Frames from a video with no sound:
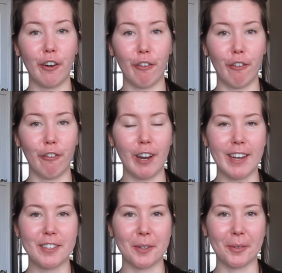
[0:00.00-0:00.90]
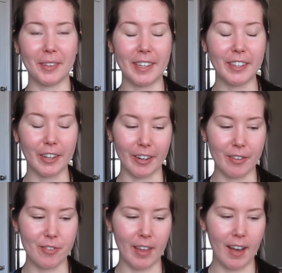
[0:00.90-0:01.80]
own, I totally
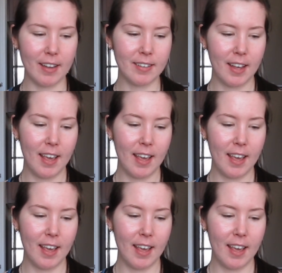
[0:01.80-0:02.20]
encourage that,